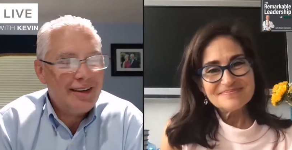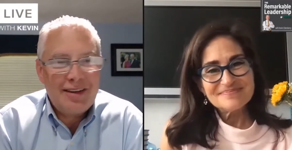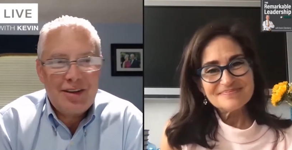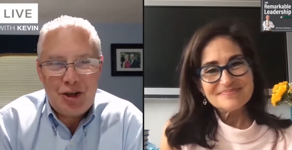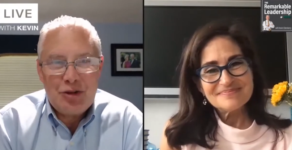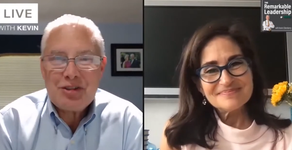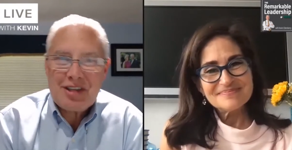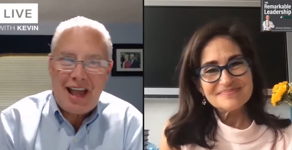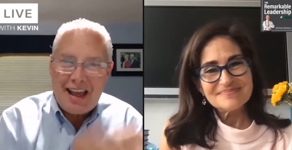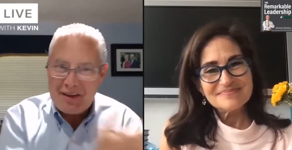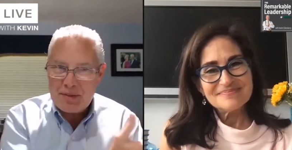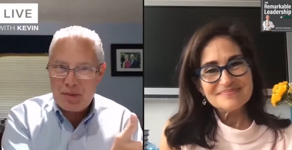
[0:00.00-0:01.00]
Speaker 1: you say
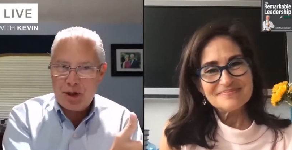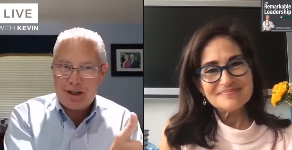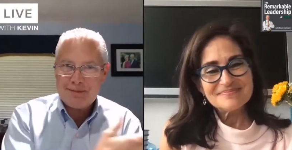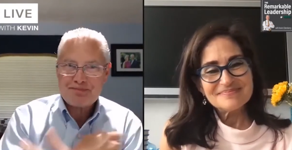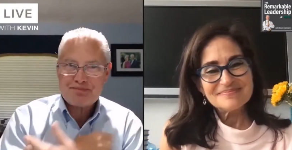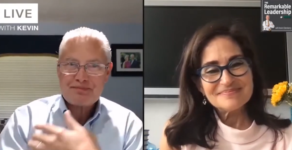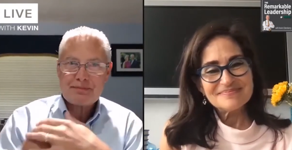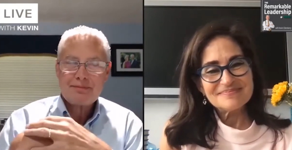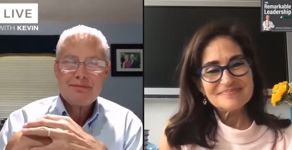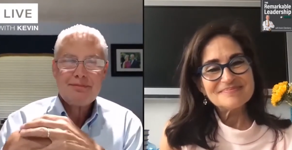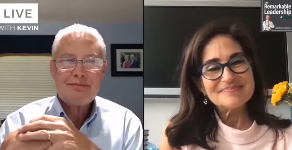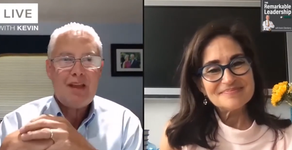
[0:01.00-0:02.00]
it in the book,
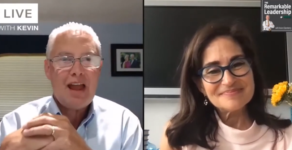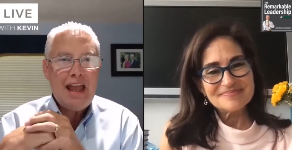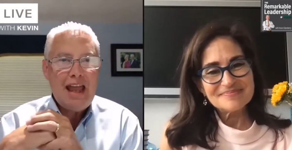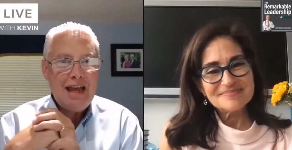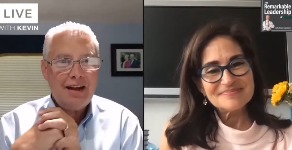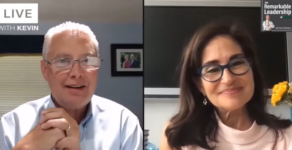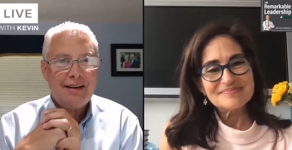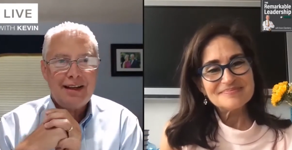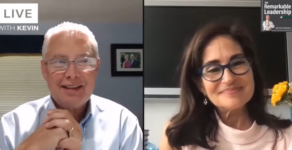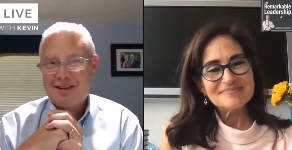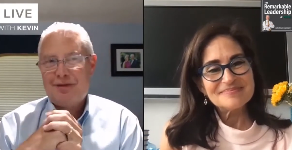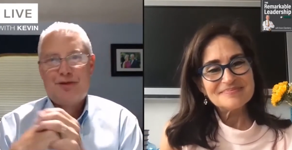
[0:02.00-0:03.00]
and
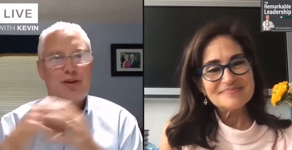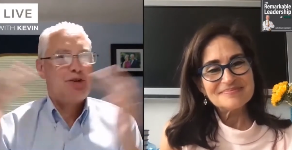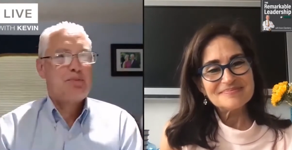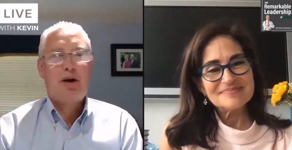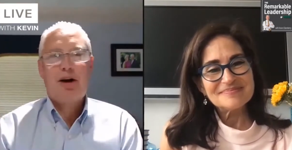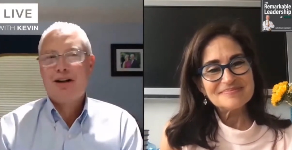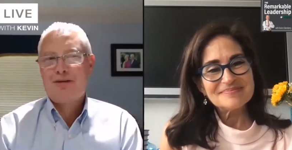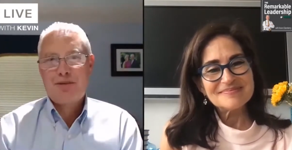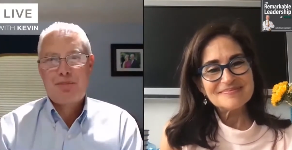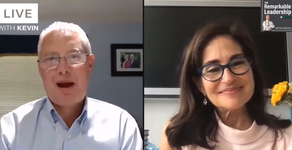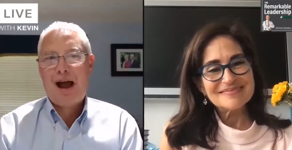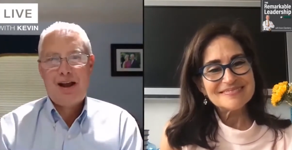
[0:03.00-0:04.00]
it's the first part of the
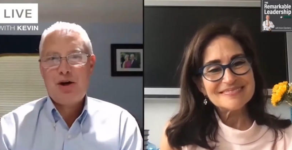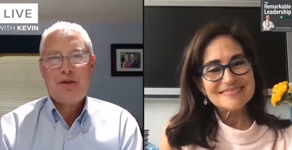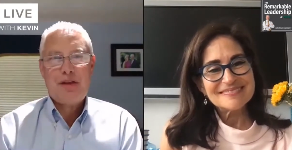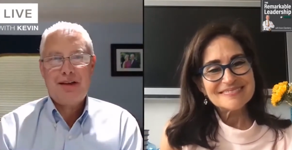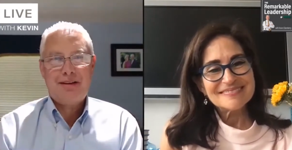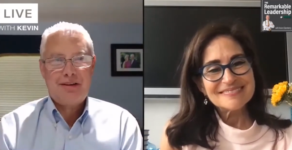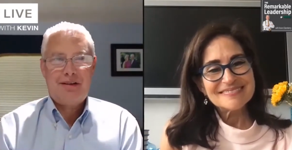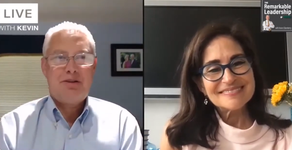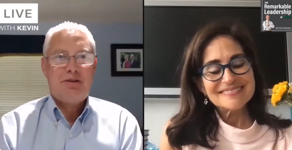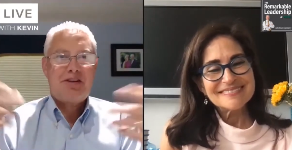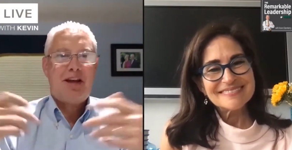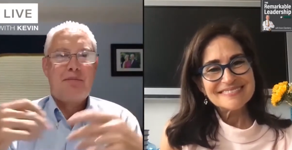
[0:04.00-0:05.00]
bio that you
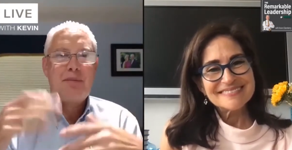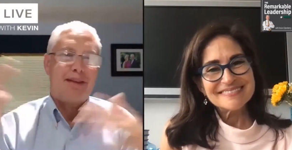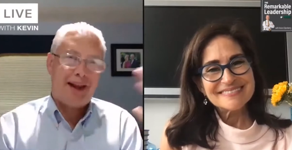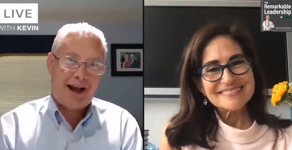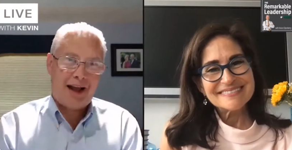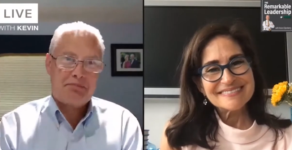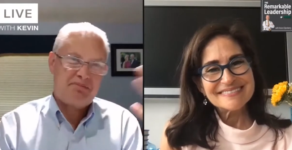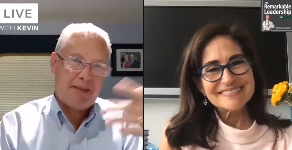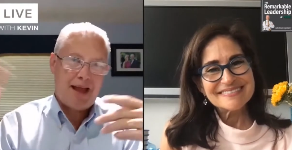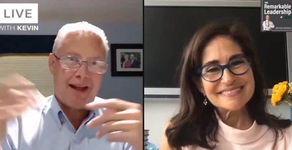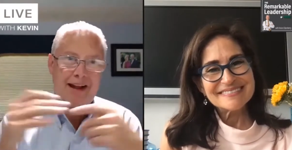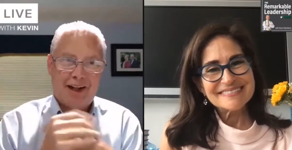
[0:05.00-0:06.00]
sent me that I
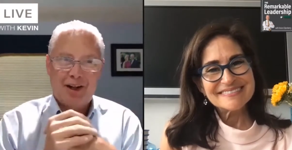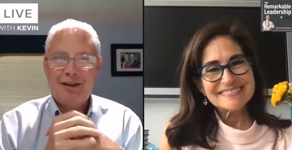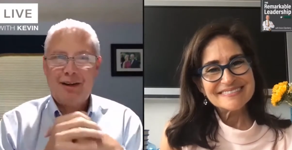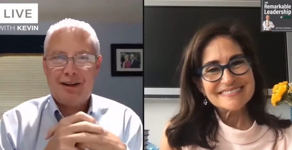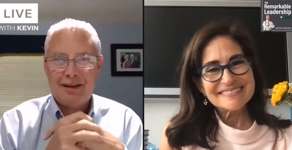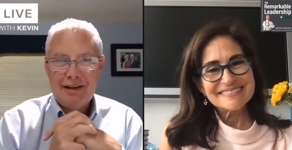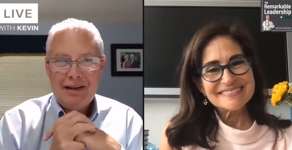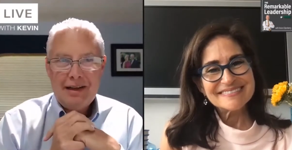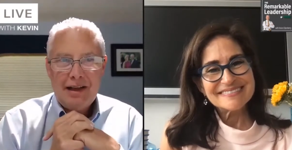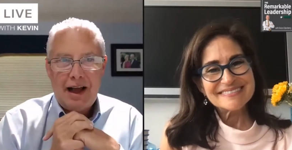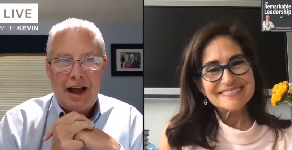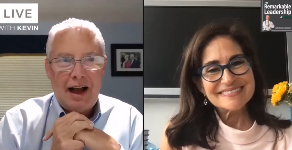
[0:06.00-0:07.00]
edited a little,
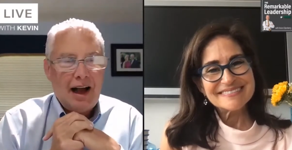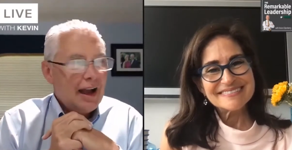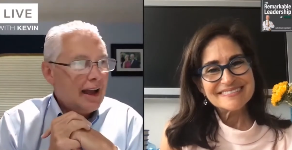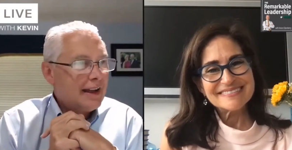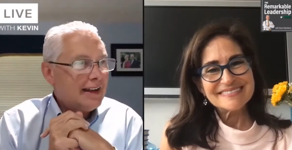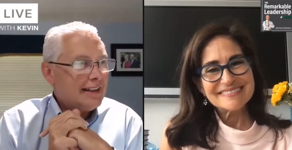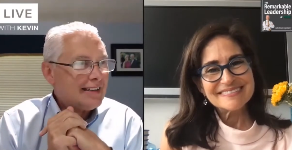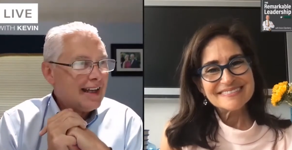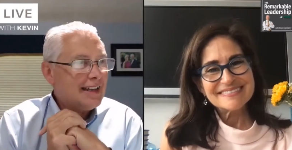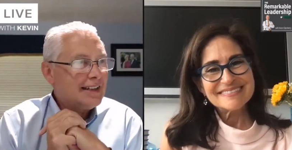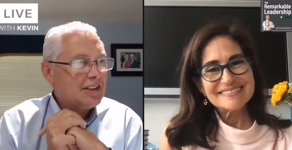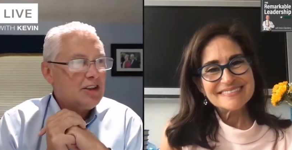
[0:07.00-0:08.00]
and it
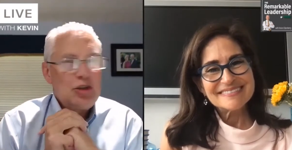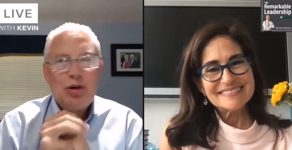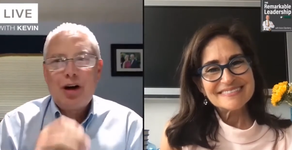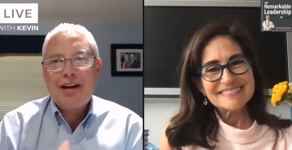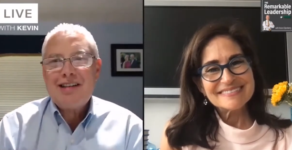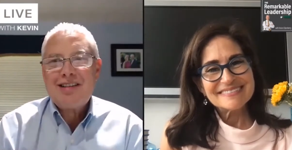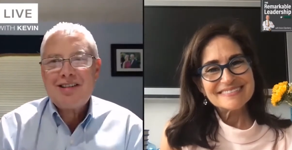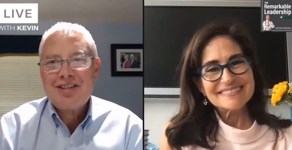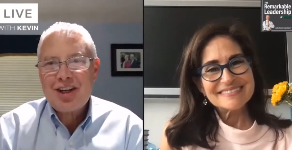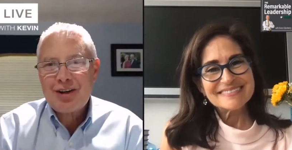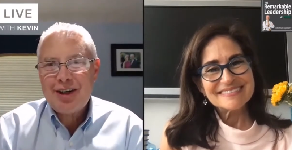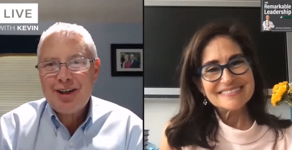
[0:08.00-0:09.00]
says you are a
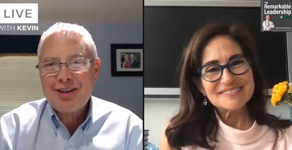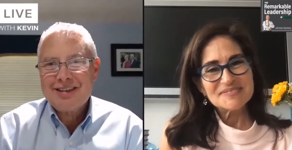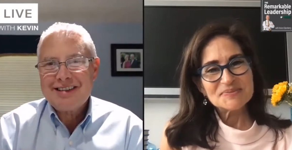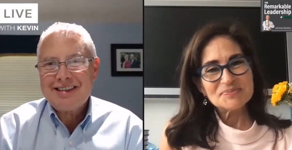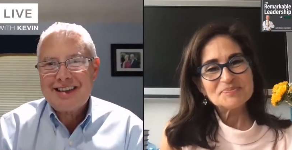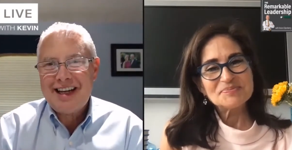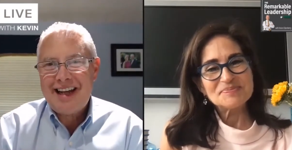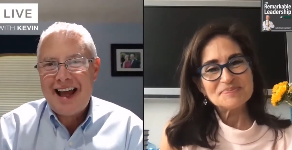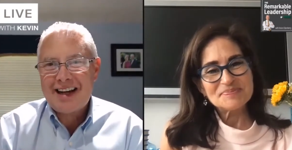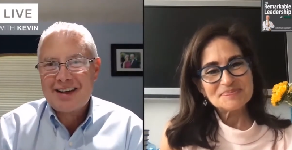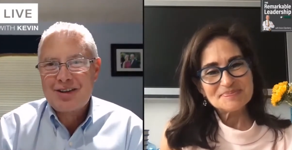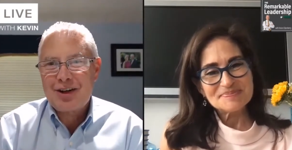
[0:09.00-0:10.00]
serial
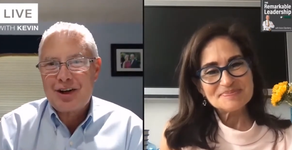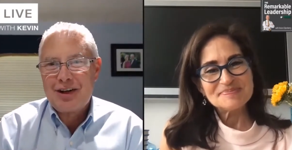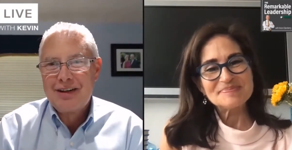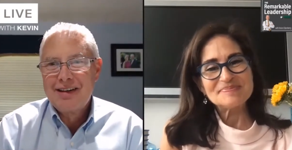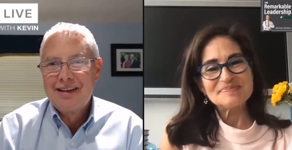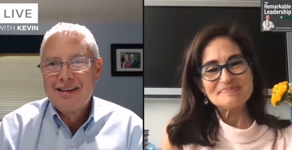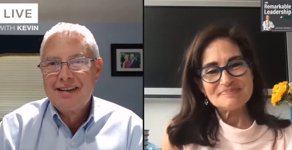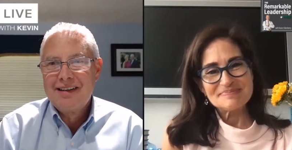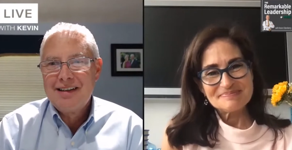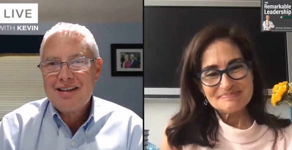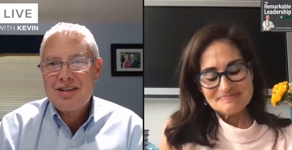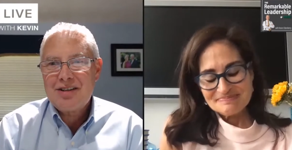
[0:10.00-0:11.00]
connector.
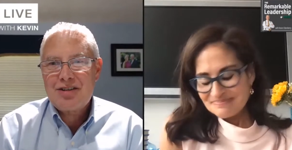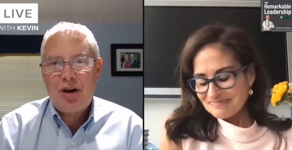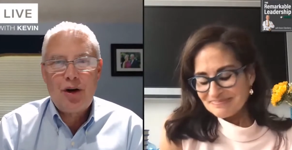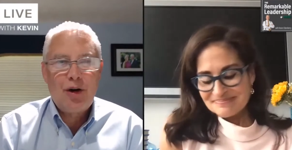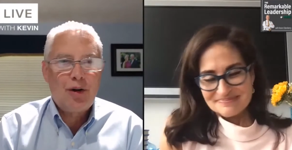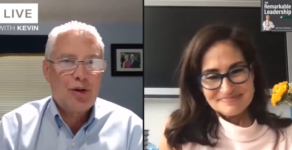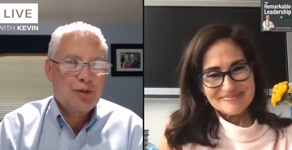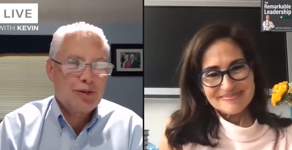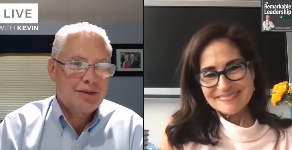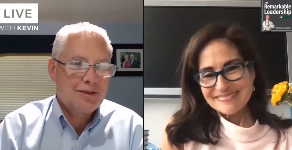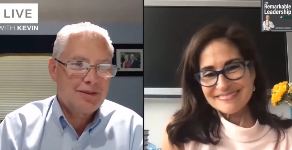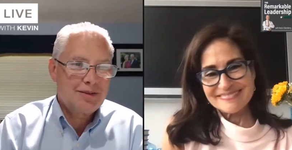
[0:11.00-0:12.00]
So
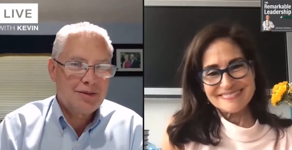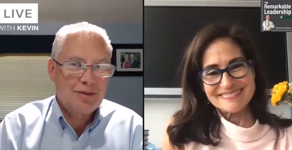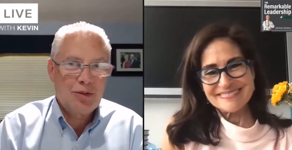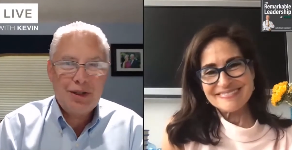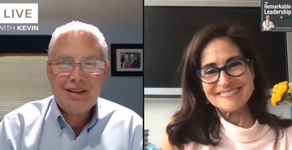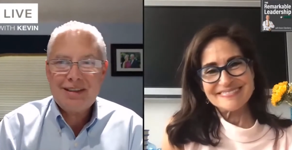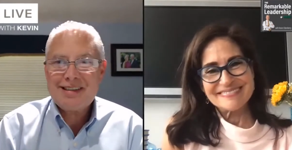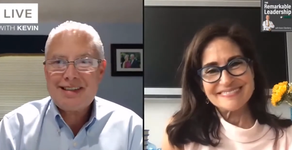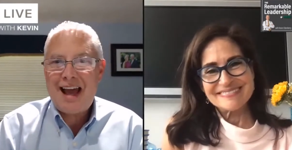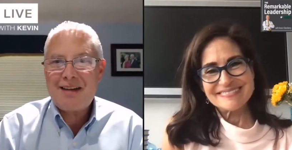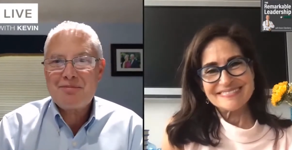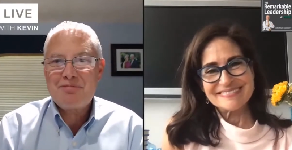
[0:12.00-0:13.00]
what does
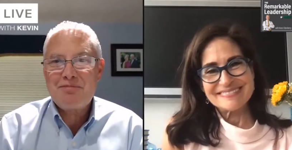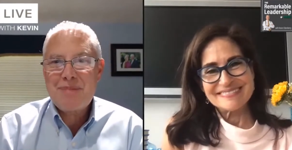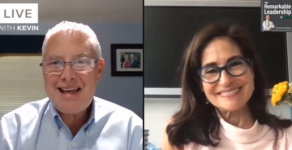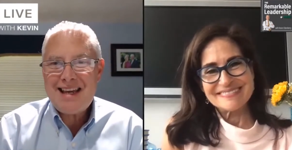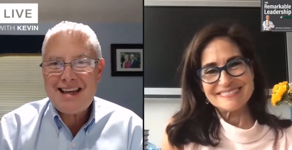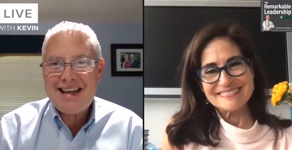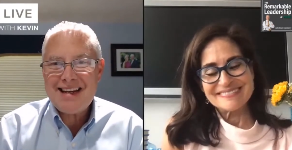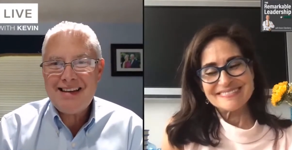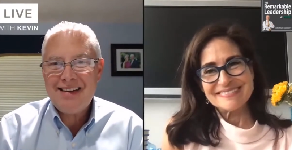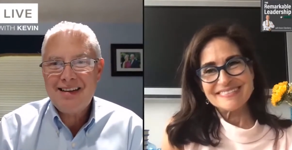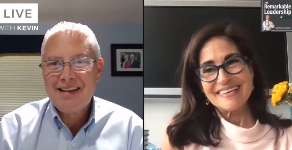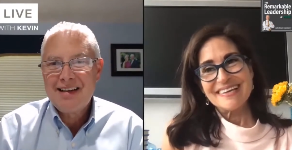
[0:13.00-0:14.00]
that
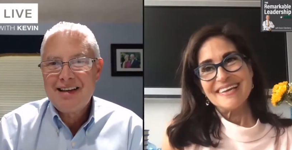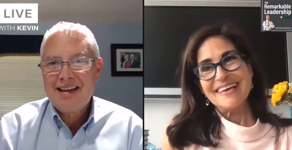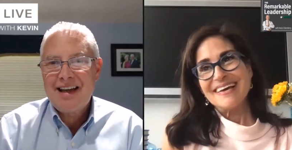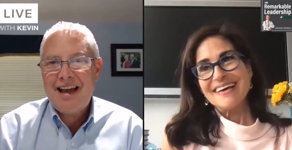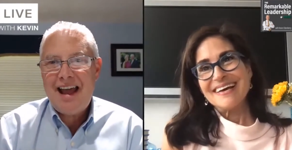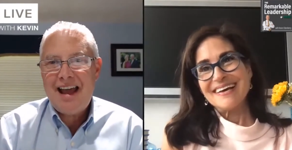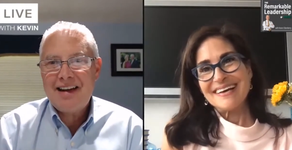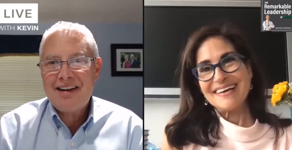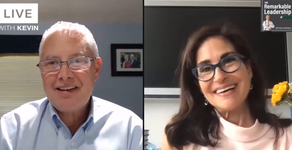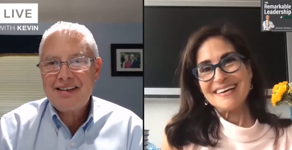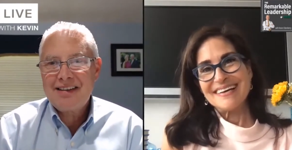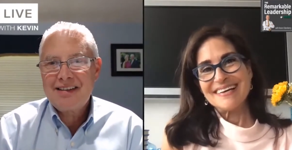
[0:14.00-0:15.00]
mean,
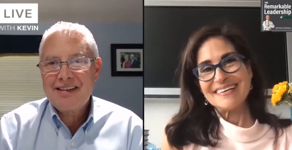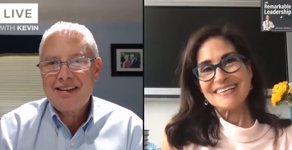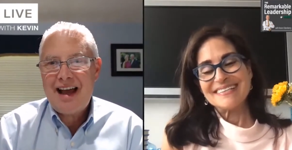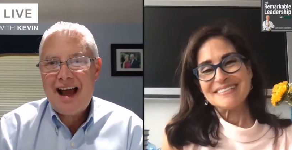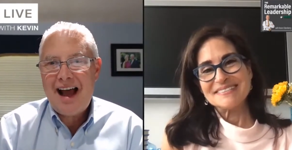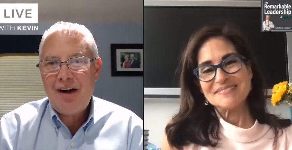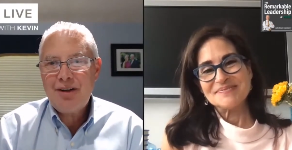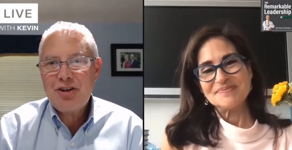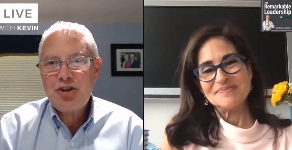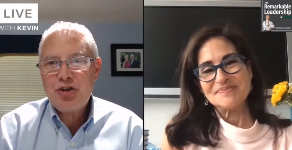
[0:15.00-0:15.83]
and how did